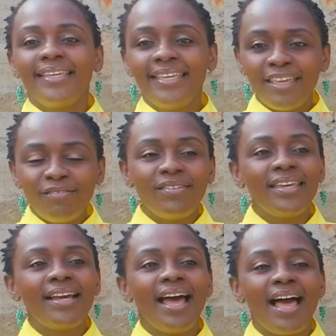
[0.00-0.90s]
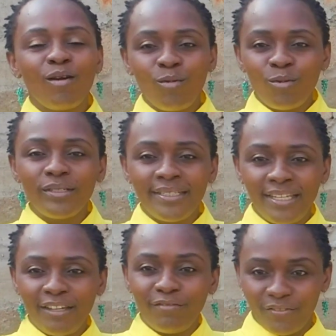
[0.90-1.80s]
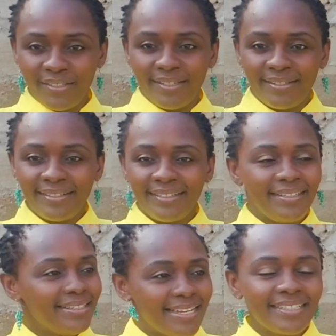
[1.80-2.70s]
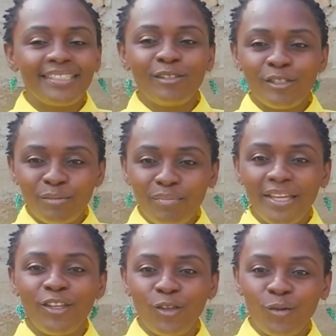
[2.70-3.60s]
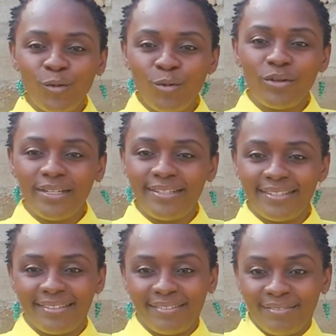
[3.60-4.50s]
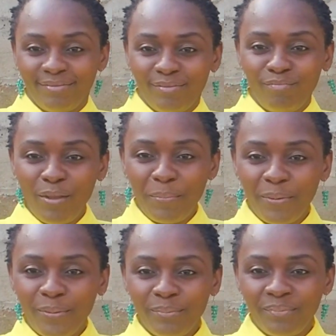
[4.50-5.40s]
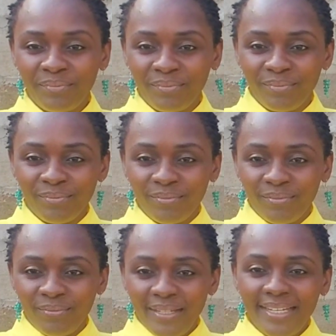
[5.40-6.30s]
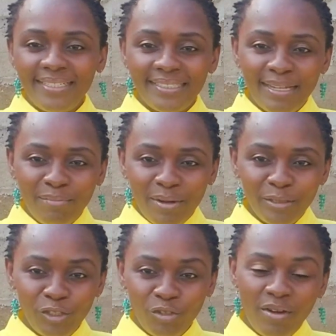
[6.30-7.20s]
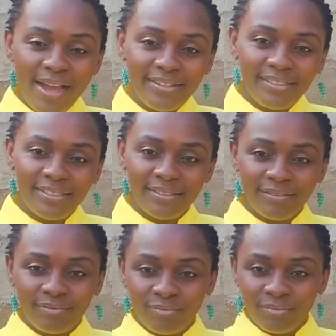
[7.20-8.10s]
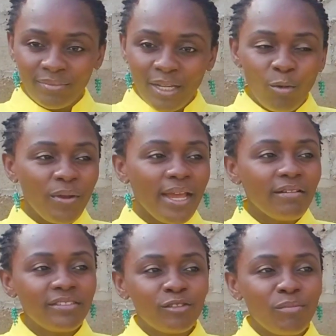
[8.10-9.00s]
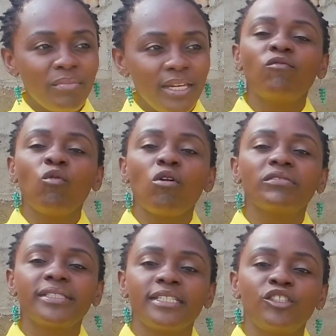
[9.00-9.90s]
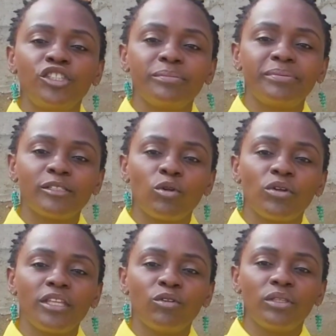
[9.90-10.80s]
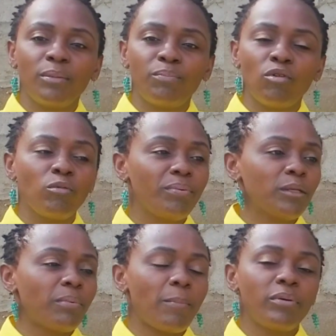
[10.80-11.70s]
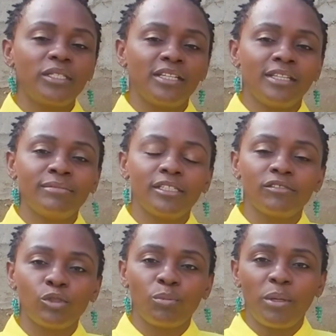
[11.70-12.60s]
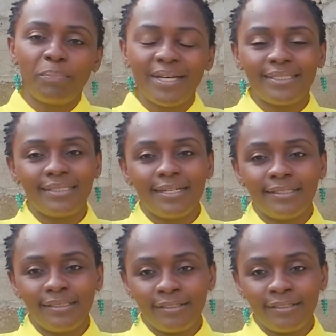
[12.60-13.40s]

Giving a good gift does not make you good, people. It is about your heart. We have so many wolves in sheep's clothing on the pulpit purporting themselves to be pastors.